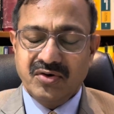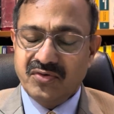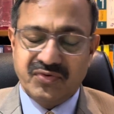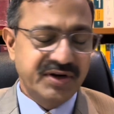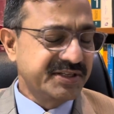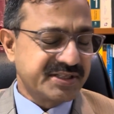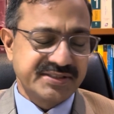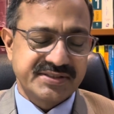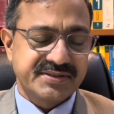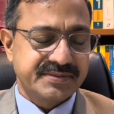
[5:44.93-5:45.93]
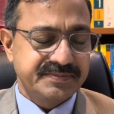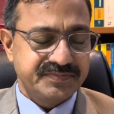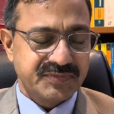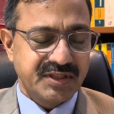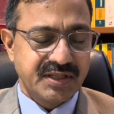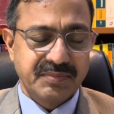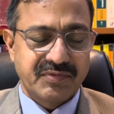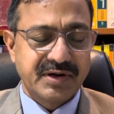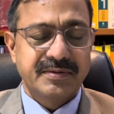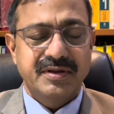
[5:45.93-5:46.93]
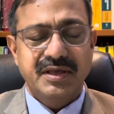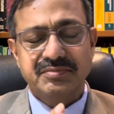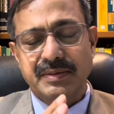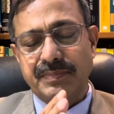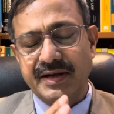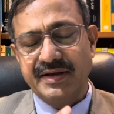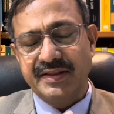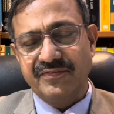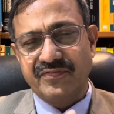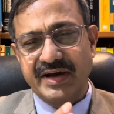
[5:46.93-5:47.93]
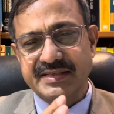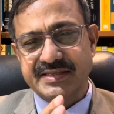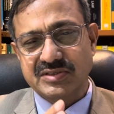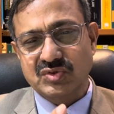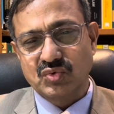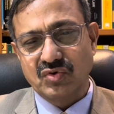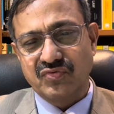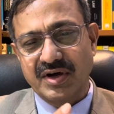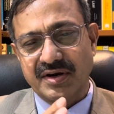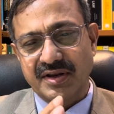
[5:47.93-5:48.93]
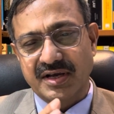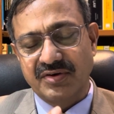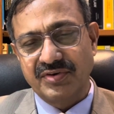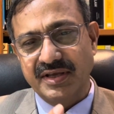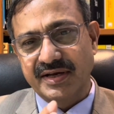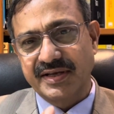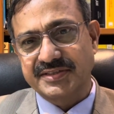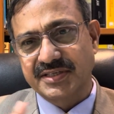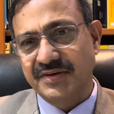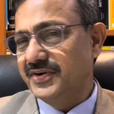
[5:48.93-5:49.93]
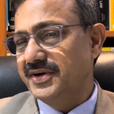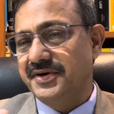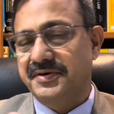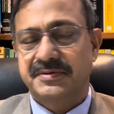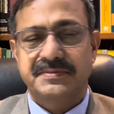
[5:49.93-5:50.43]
For instance, number one, if the plaintiff files a suit for recovery against the defendant